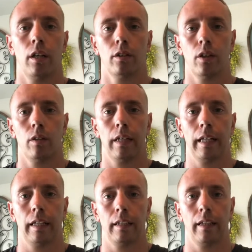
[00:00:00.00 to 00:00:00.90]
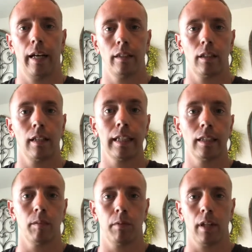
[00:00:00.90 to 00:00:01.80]
so they had to clean
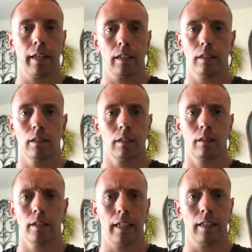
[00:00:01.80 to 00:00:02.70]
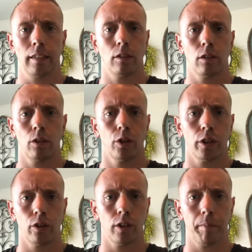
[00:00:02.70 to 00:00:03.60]
them with like a saline
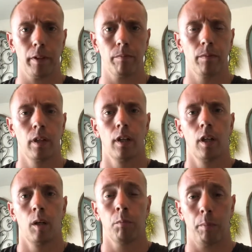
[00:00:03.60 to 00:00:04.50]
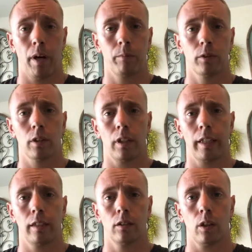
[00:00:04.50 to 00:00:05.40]
solution or something. But mine was
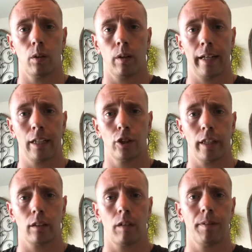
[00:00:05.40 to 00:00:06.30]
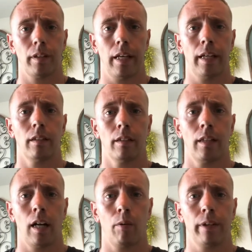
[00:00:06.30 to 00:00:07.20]
clean, so I got checked off on that. And
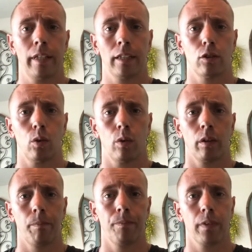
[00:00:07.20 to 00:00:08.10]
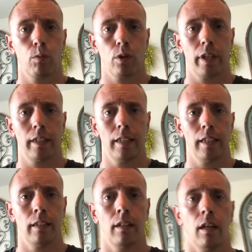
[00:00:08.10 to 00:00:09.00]
then I went next door where they
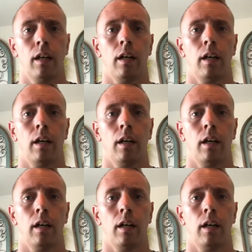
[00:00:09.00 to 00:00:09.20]
did